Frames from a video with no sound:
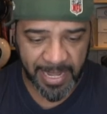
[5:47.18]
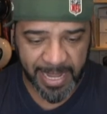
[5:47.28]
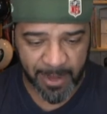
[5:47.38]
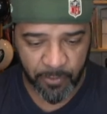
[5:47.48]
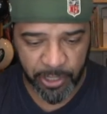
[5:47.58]

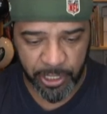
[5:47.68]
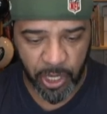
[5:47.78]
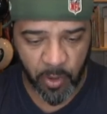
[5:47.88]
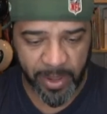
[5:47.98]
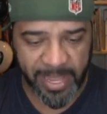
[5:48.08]
and we're gonna
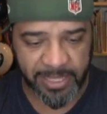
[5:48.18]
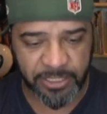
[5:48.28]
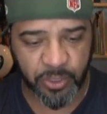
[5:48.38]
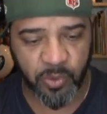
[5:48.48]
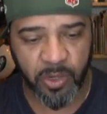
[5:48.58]
go
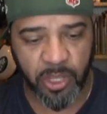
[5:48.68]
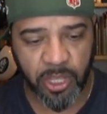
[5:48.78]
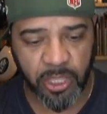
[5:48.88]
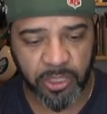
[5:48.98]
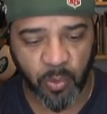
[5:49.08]
into
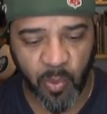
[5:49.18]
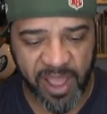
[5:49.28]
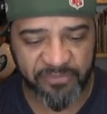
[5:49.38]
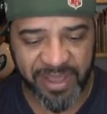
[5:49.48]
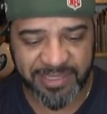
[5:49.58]
the
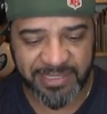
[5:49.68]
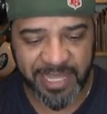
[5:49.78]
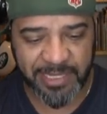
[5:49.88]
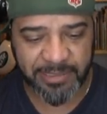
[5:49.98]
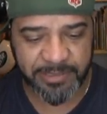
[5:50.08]
Wi-Fi
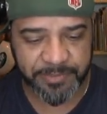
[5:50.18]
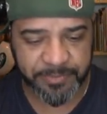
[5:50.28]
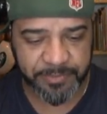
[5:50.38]
settings